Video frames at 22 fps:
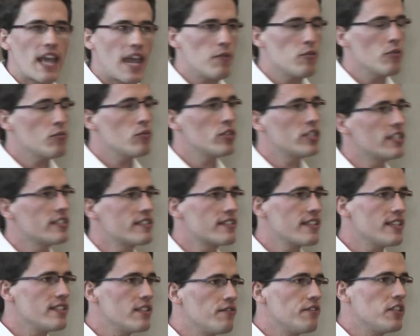Everyone has
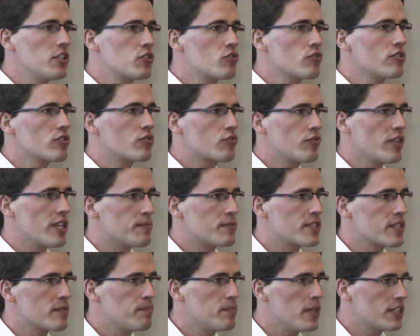individual
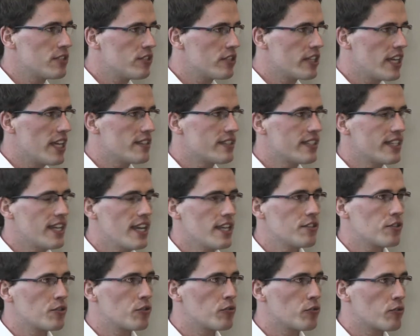dreams, but you can
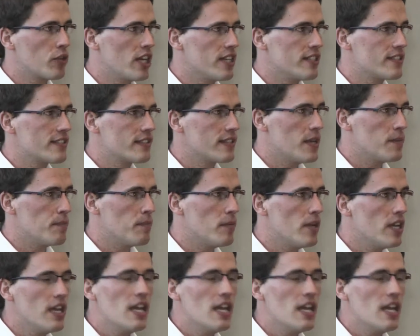categorize them.